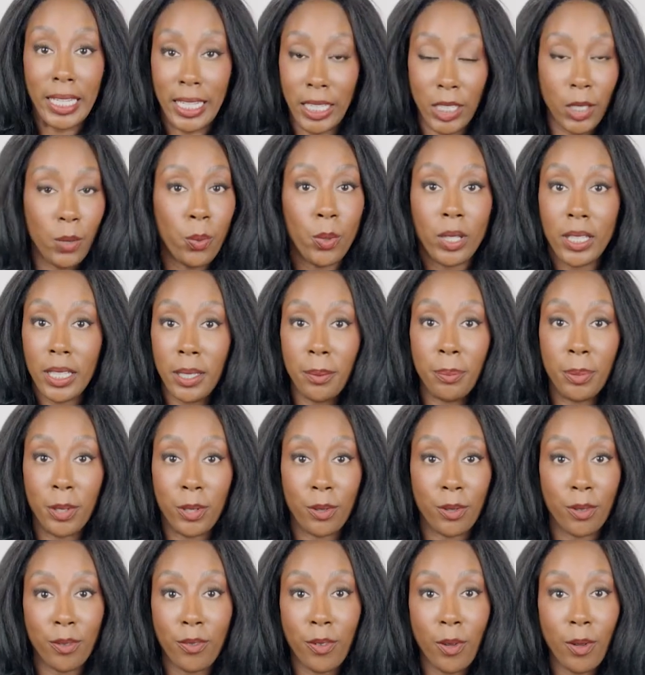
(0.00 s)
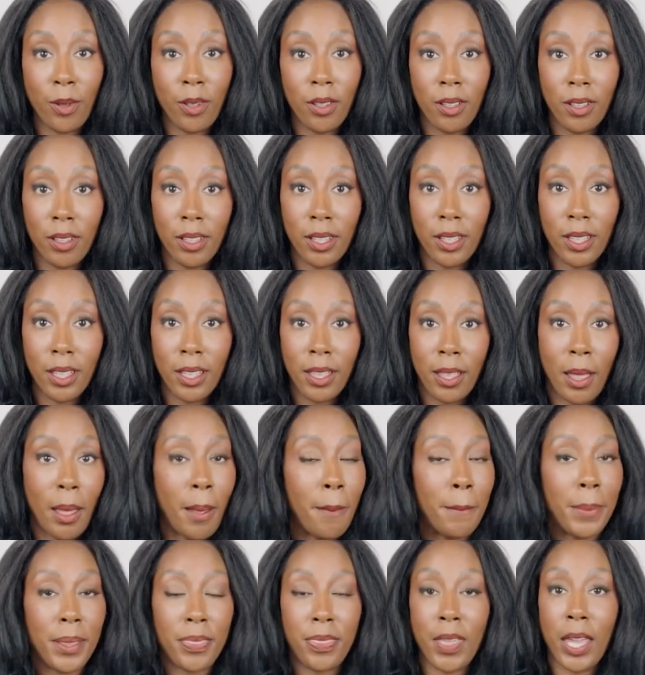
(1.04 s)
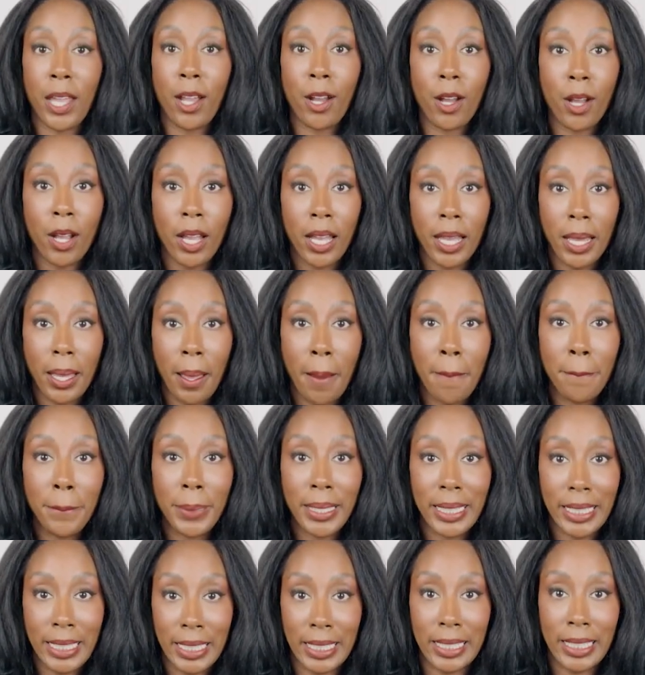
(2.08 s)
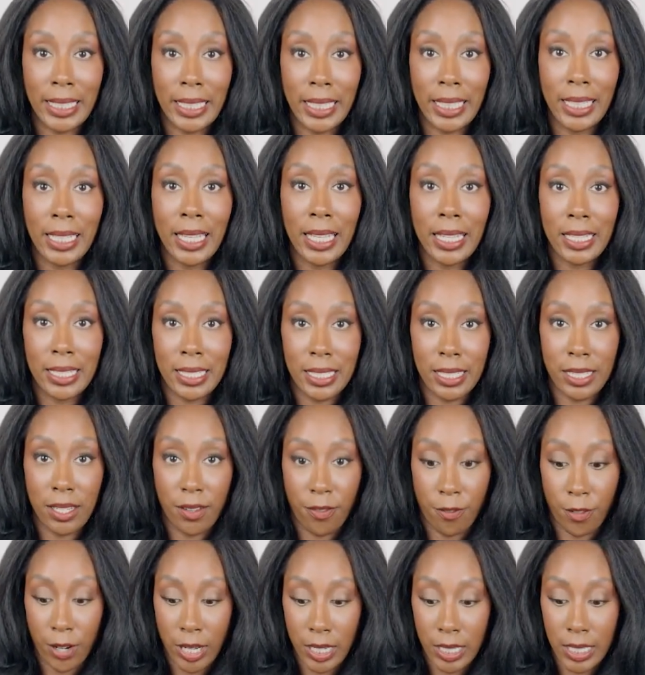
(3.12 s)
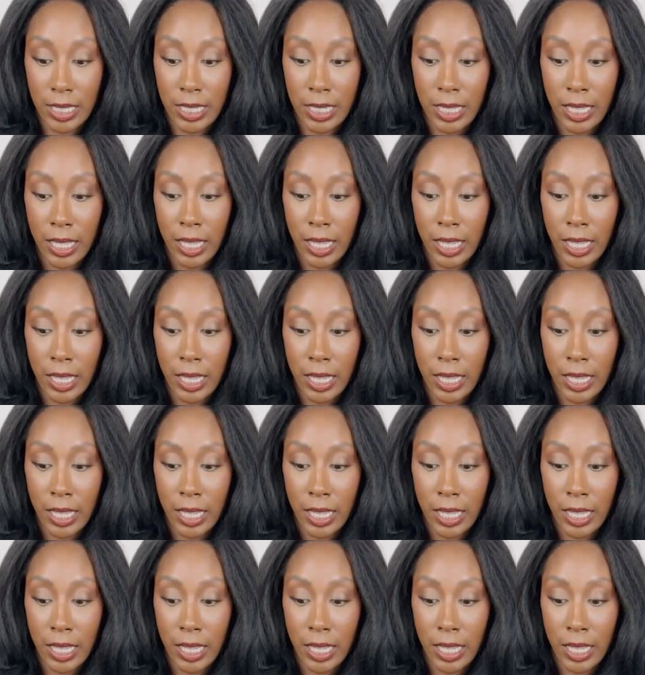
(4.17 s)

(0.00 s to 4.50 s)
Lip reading: equally beautiful, but they are completely different.